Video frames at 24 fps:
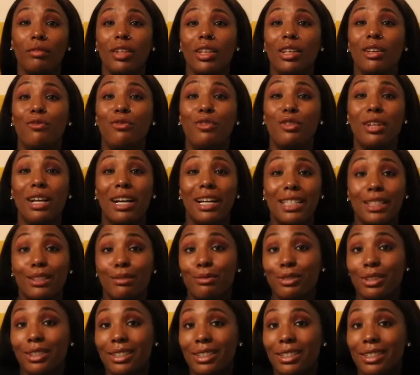if you guys
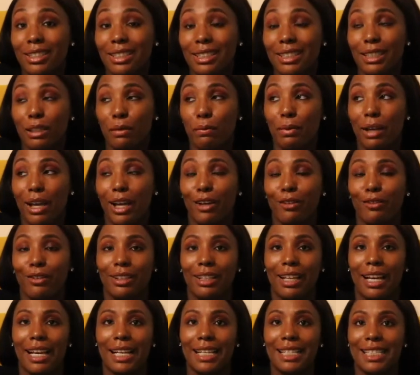want to just sit back,
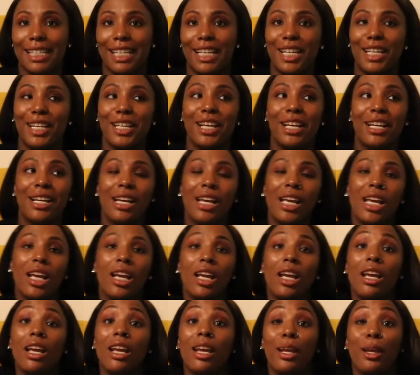relax, and
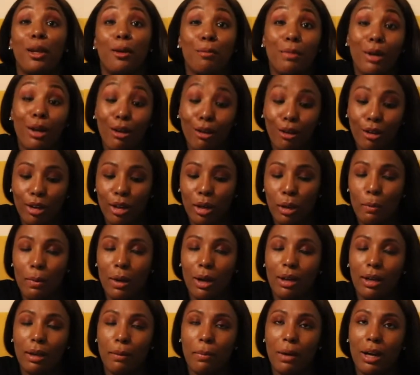hear my heart
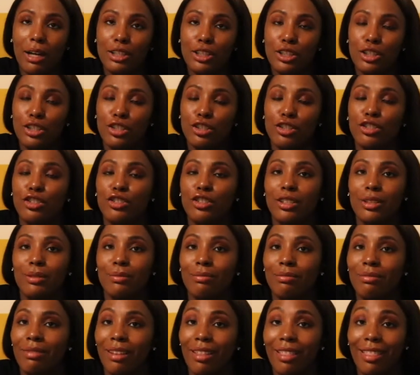about imposter
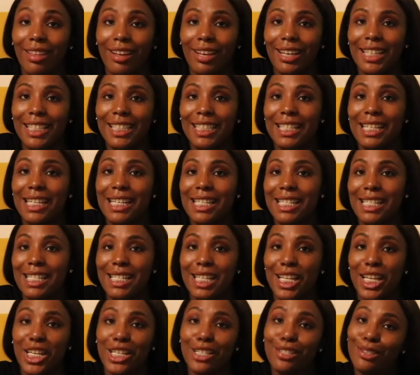syndrome, then
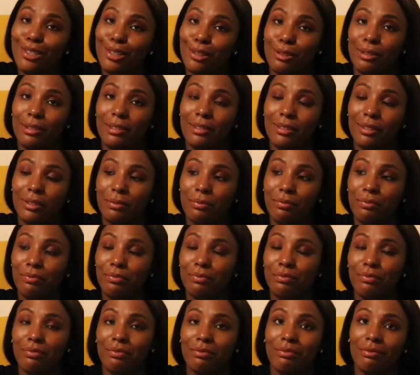stay tuned.
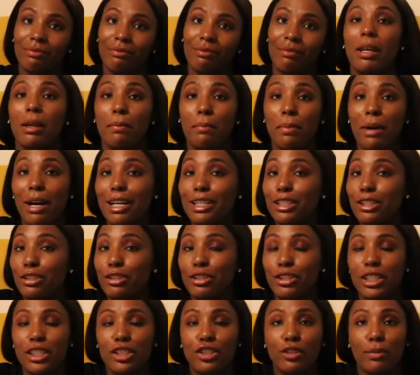Imposter
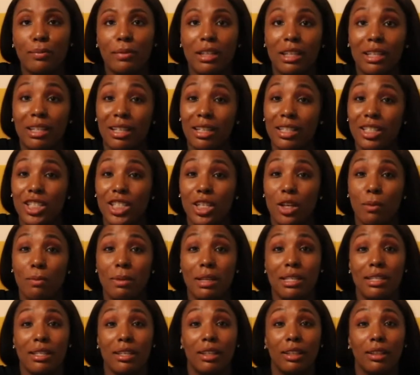syndrome in a nutshell
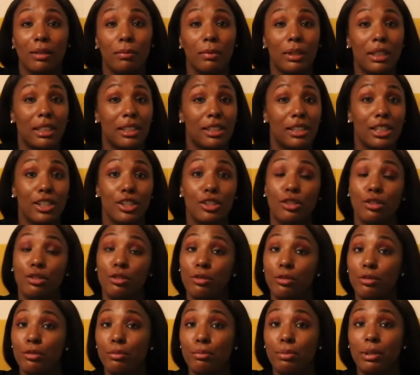basically means that
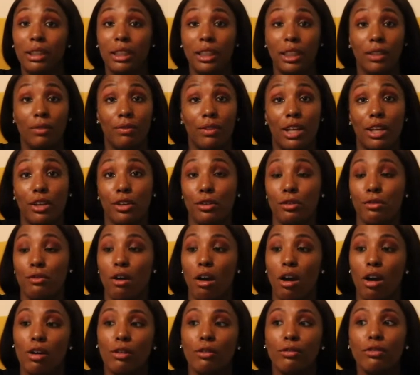you believe that you
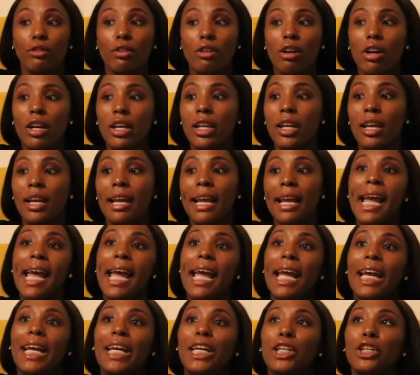are a fraud
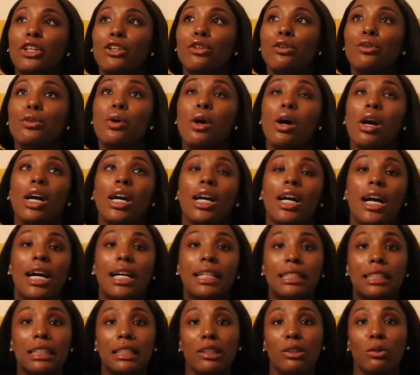and you are
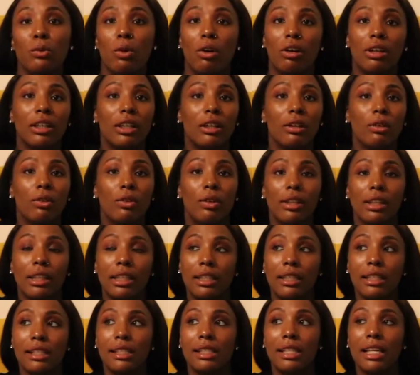constantly walking on
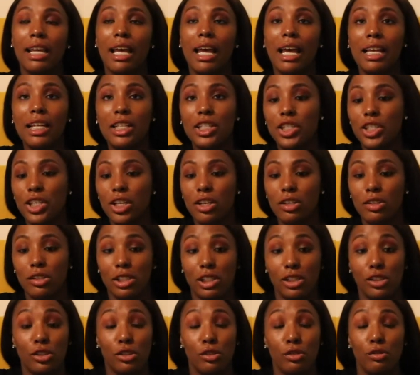these eggshells
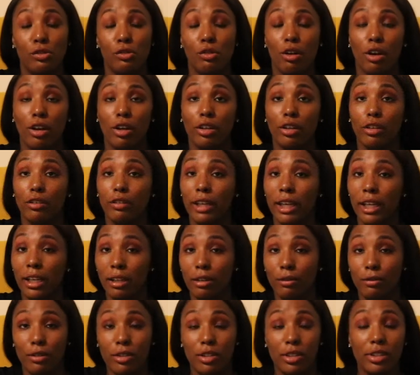that you are creating
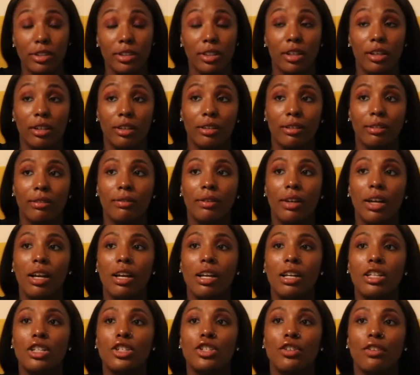for yourself,
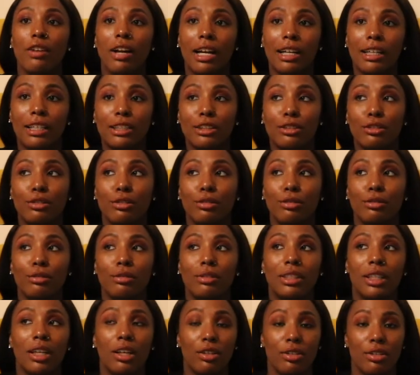trying to
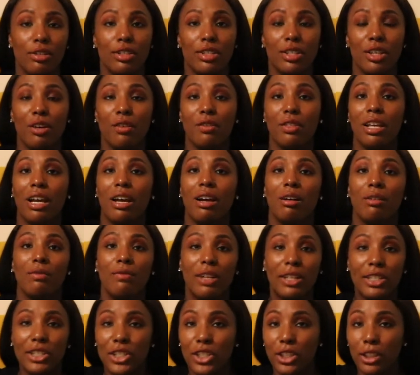tell yourself that
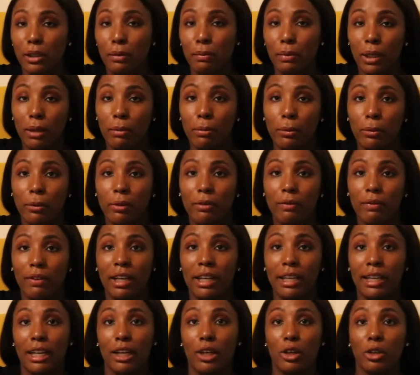eventually people will
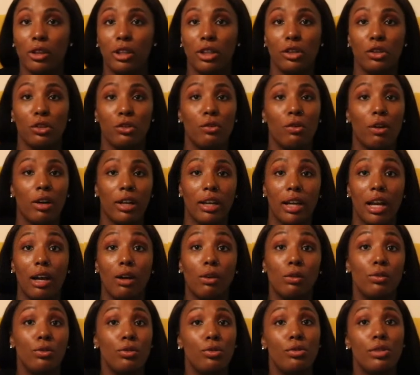find out that you are not
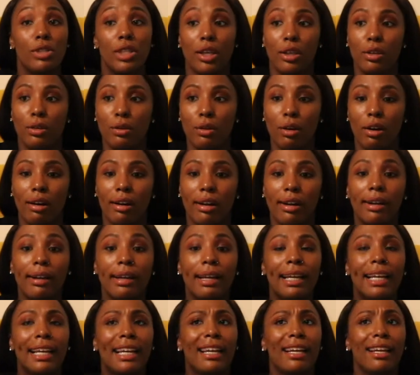who you say you are
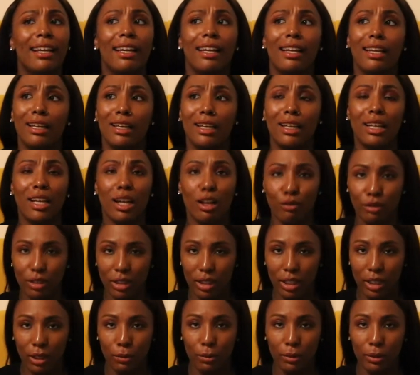and
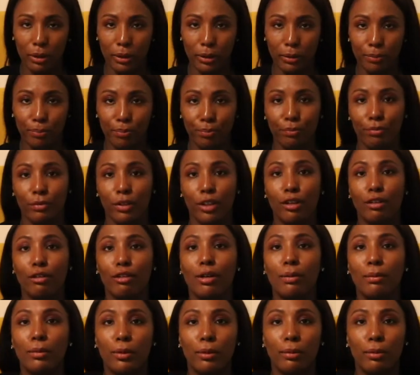everything will
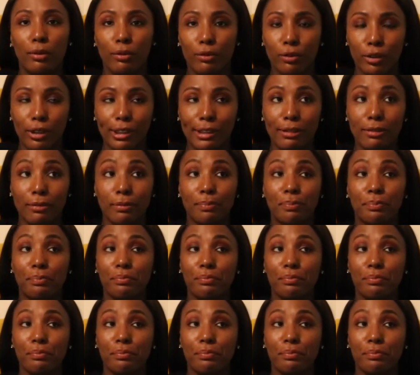crumble before you.